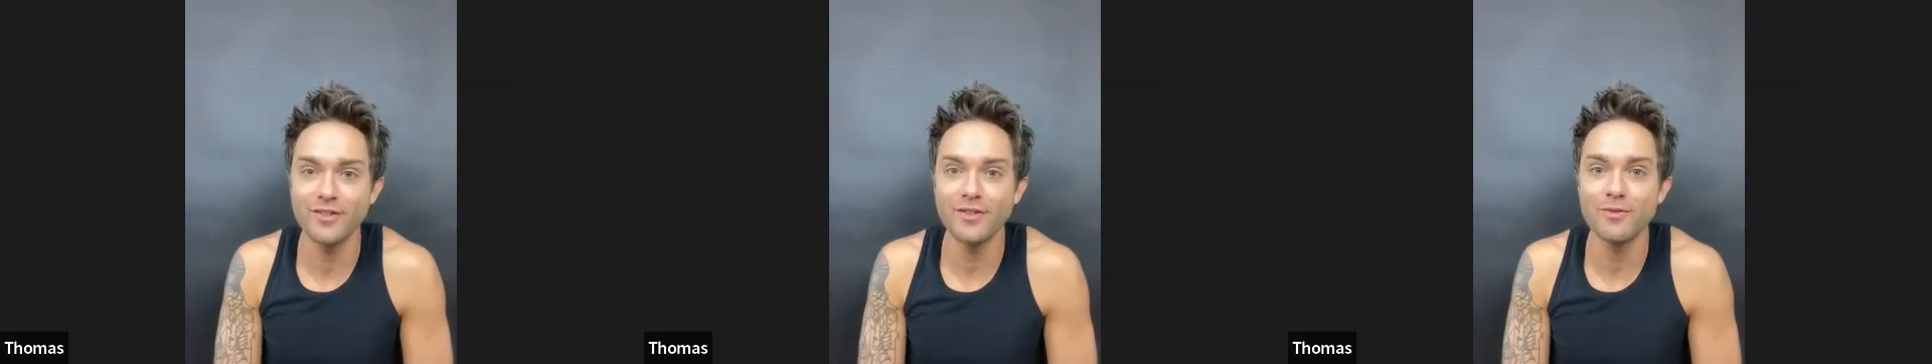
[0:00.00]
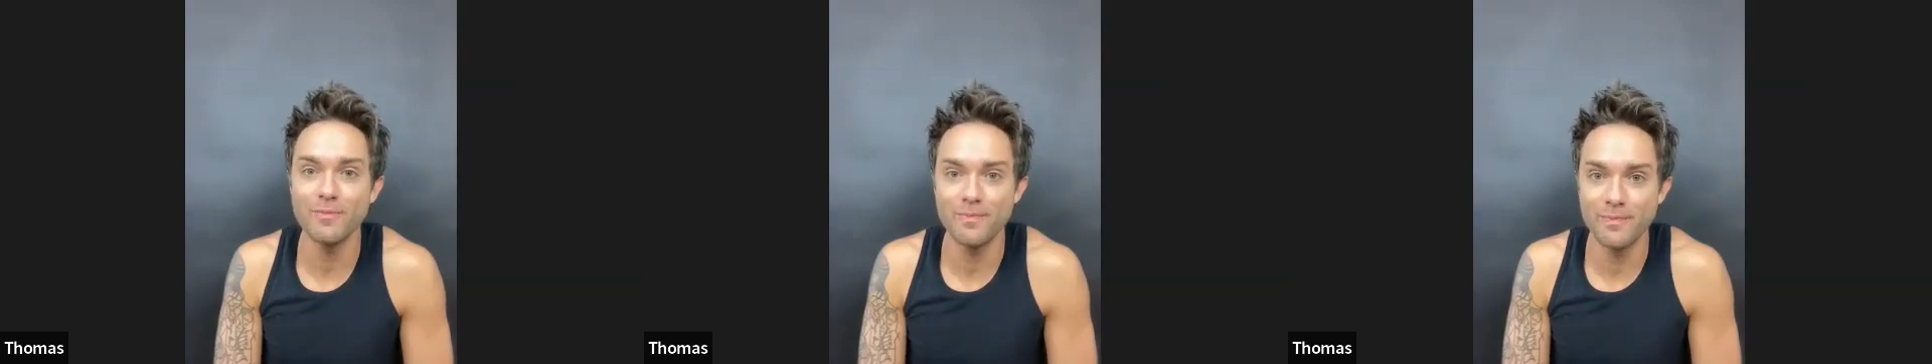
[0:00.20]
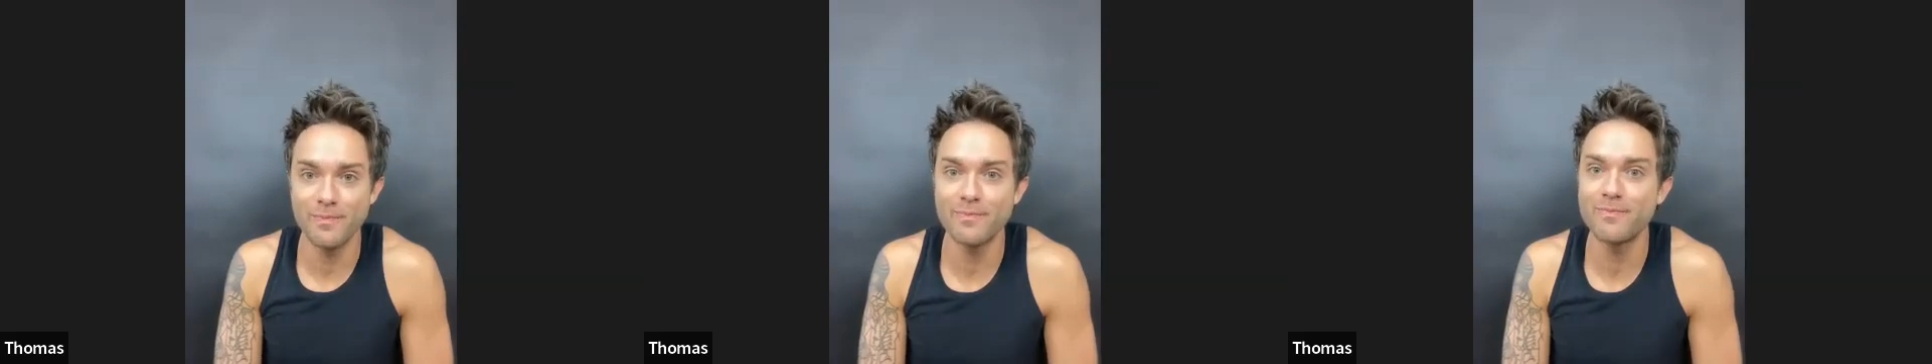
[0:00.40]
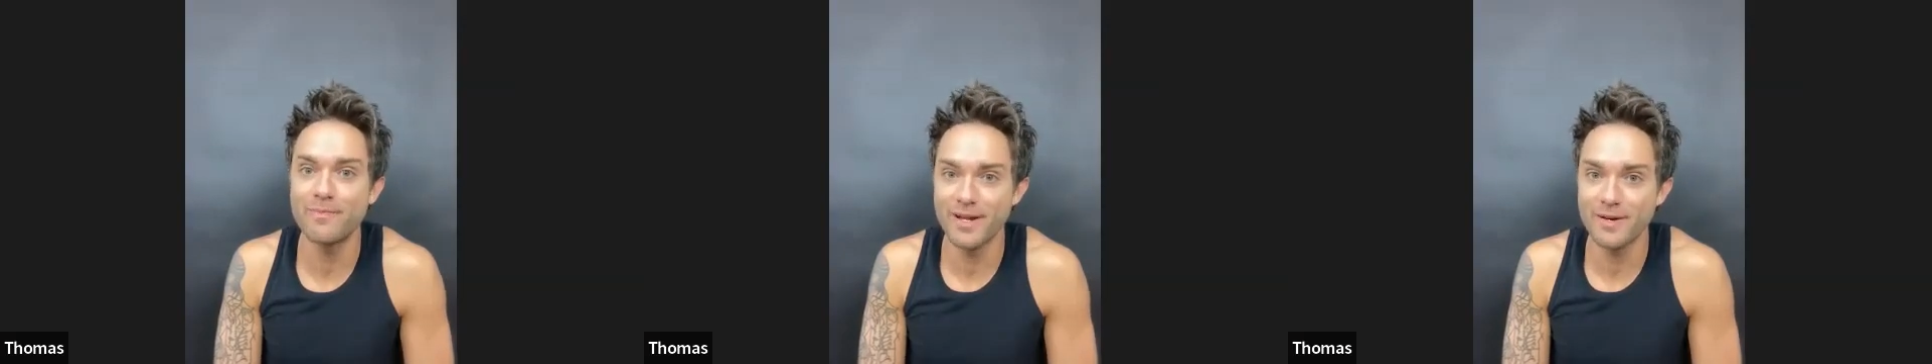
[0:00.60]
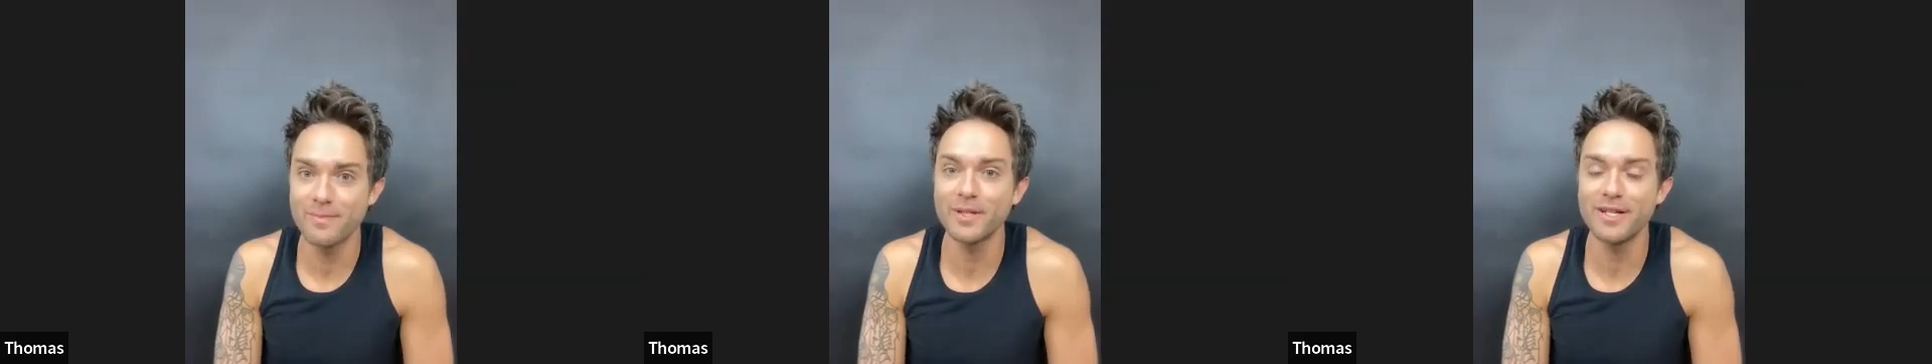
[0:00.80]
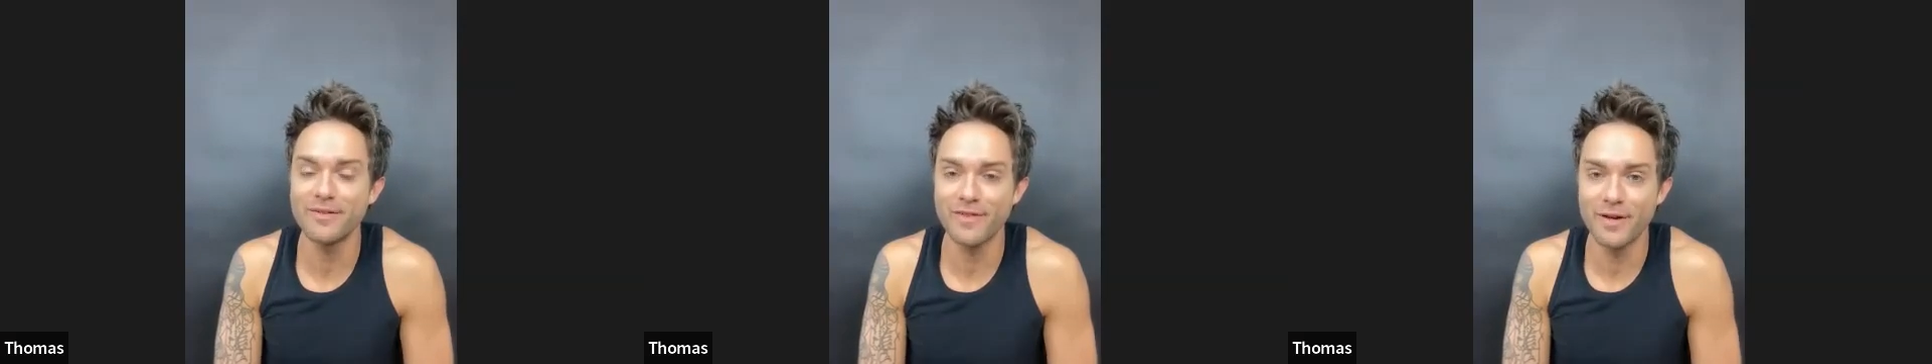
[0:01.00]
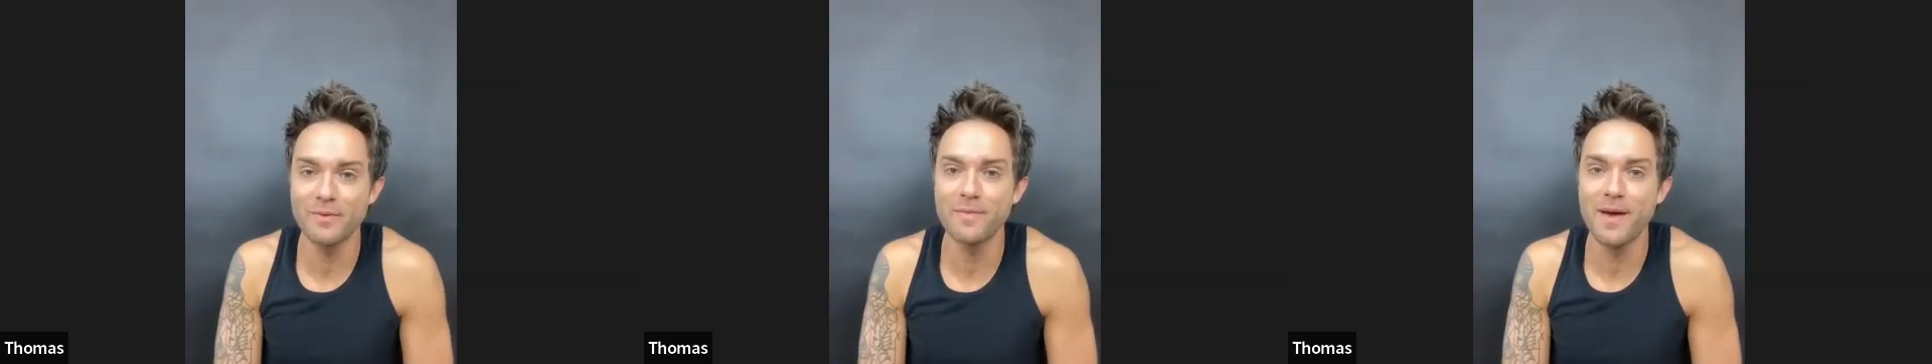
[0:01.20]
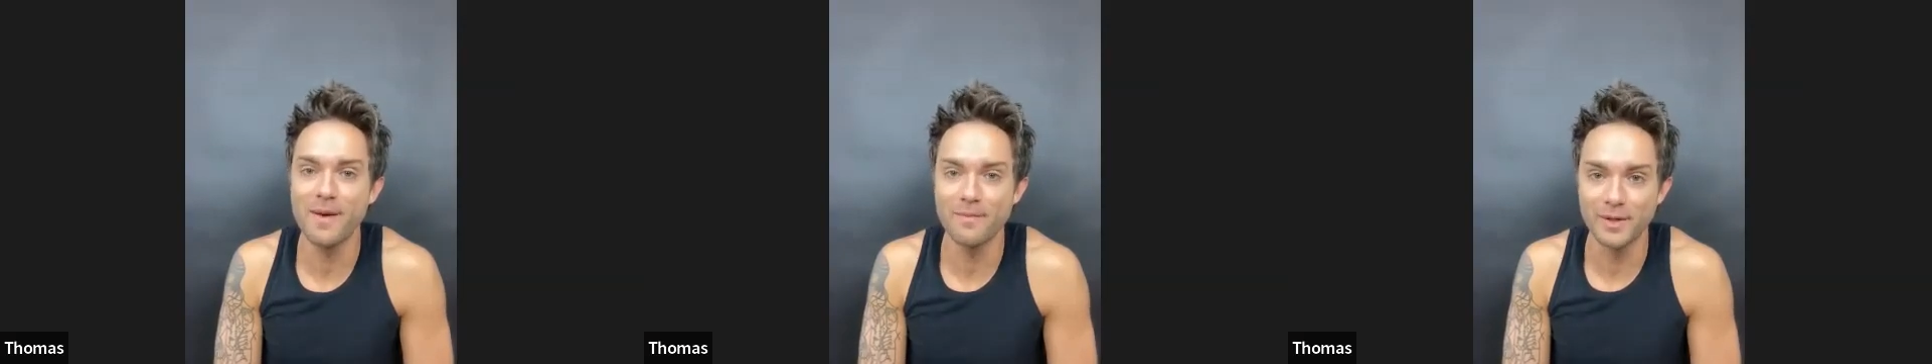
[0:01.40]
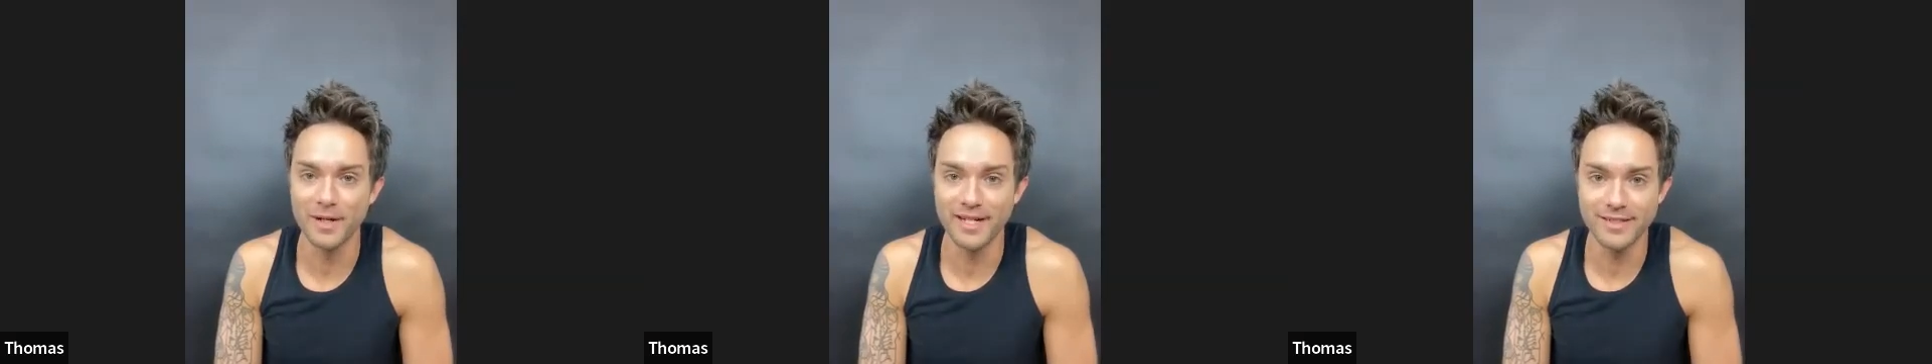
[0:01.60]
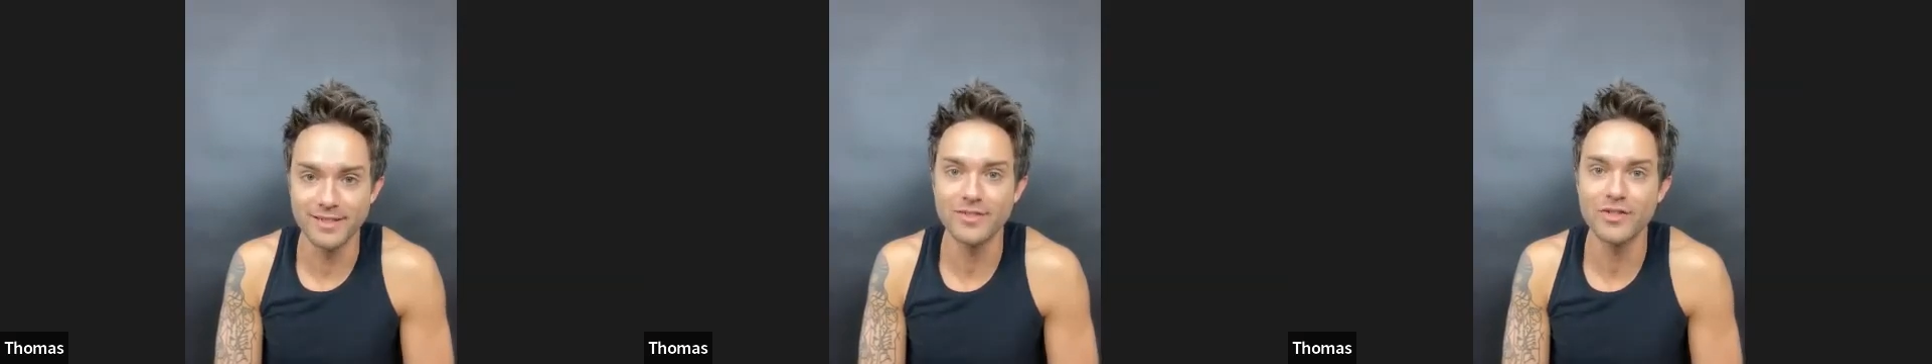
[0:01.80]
you better believe I'd remember it.